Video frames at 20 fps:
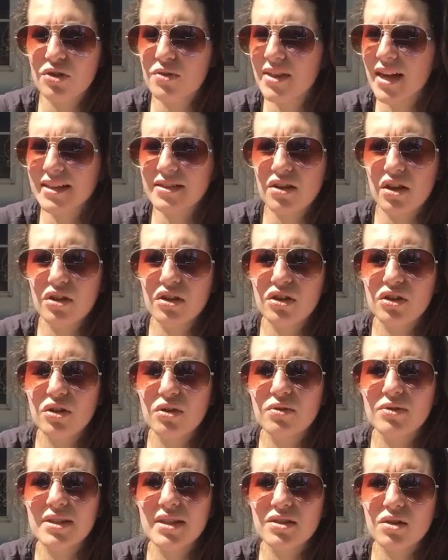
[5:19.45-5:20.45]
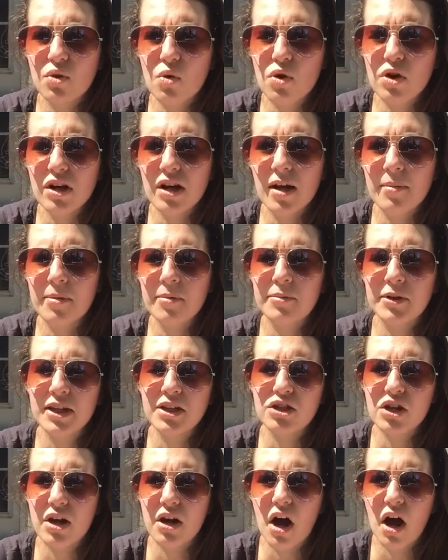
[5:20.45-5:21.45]
So that's all you use is a 1/4 cup of
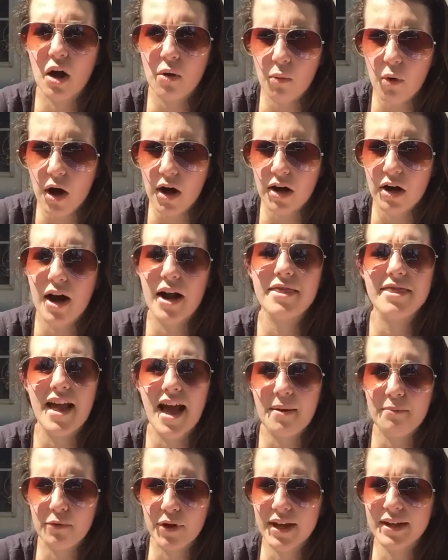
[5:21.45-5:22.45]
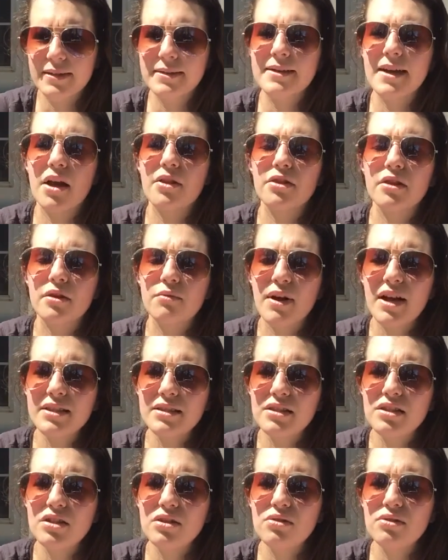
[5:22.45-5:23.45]
bleach and hot water, and that breaks down the
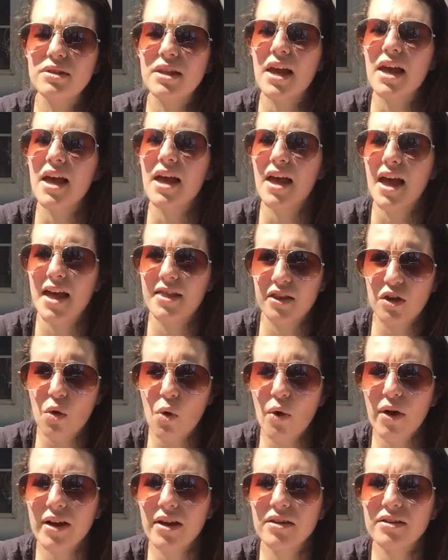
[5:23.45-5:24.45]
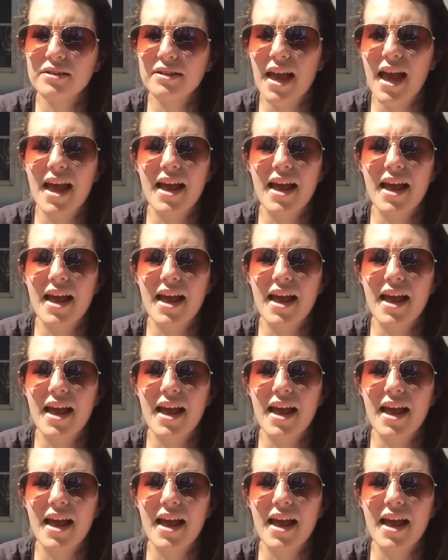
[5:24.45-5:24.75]
residues and the oils,